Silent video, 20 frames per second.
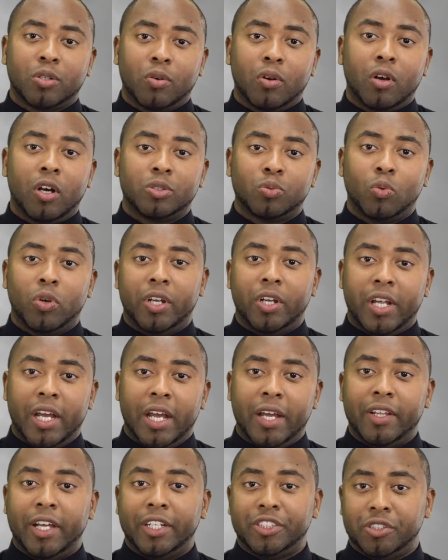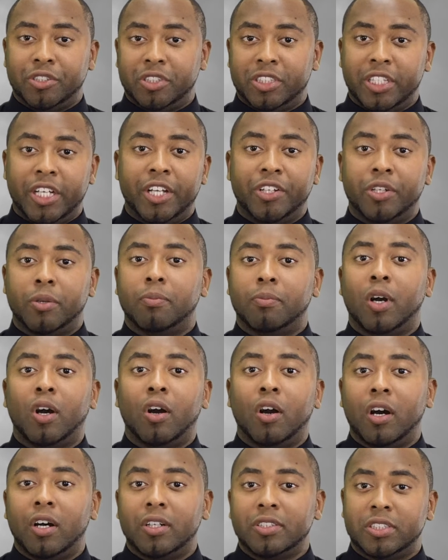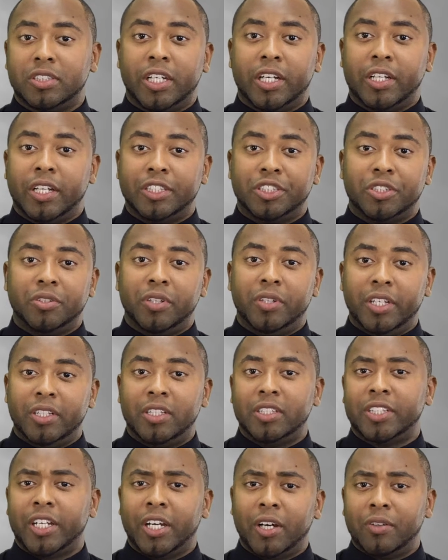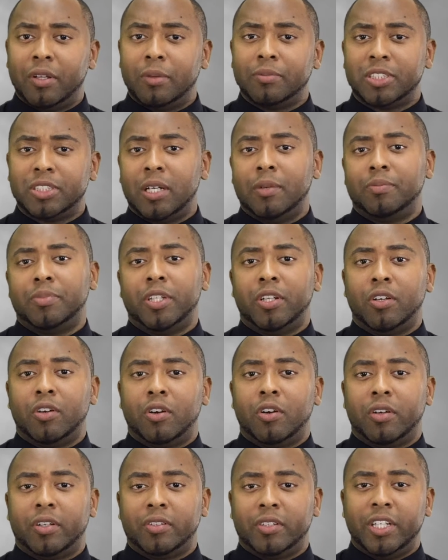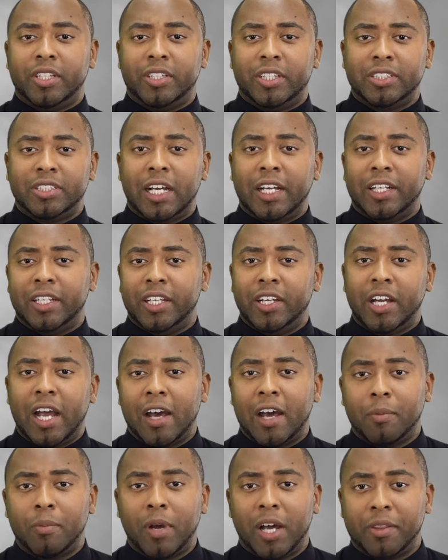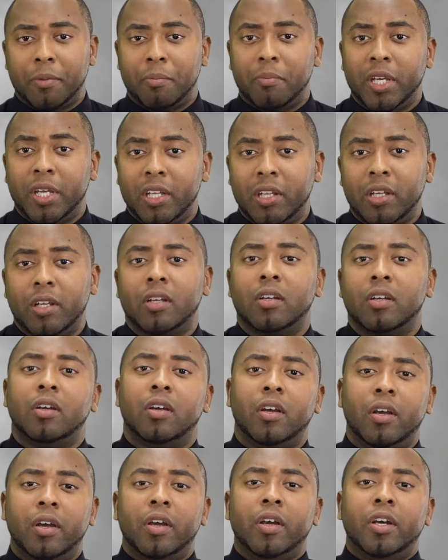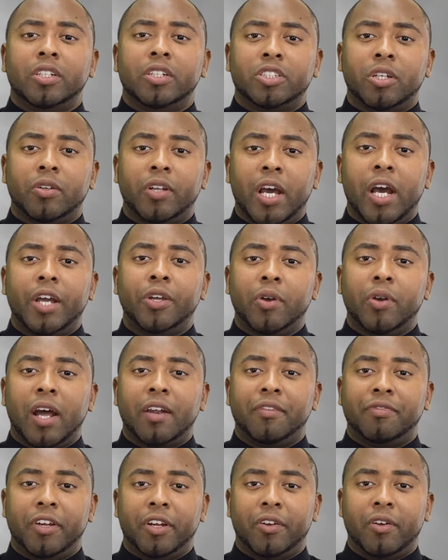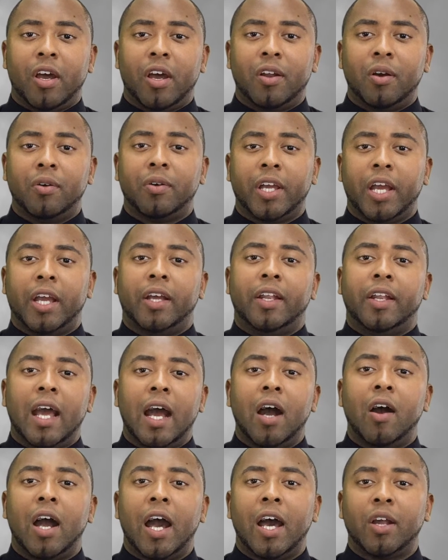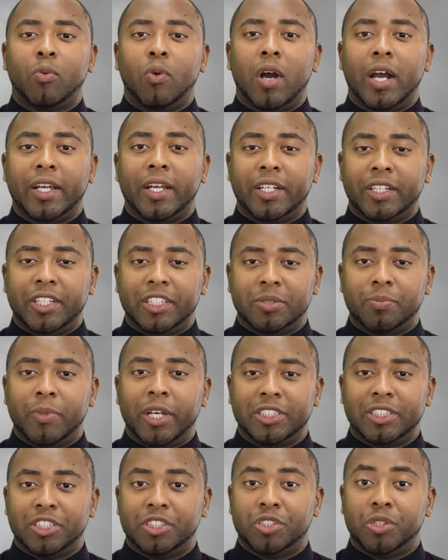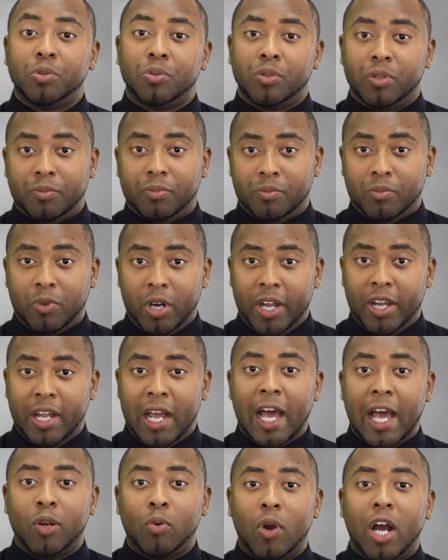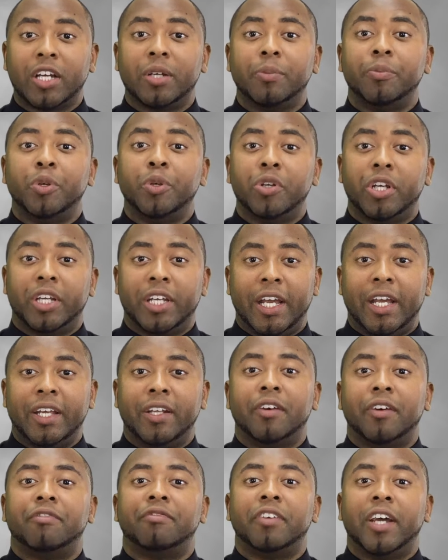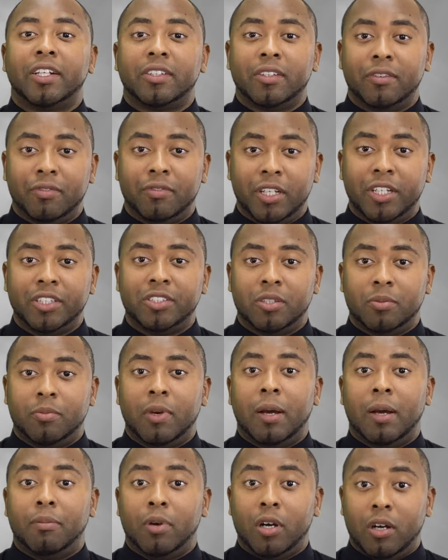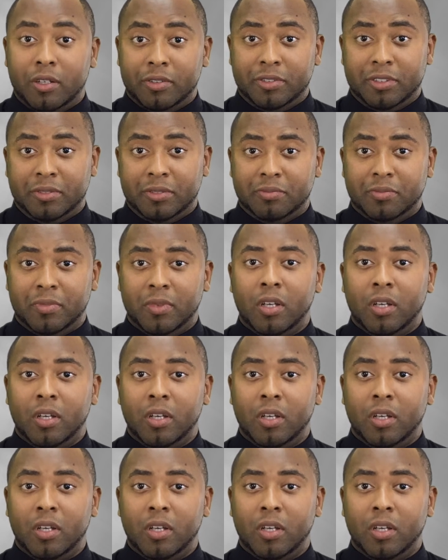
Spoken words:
across one day that you're seeing your boss and that you need to tell them something or get this idea out about the meeting. So now you got to figure out, okay, now how do I get this message to them, right? How do I communicate effectively to my boss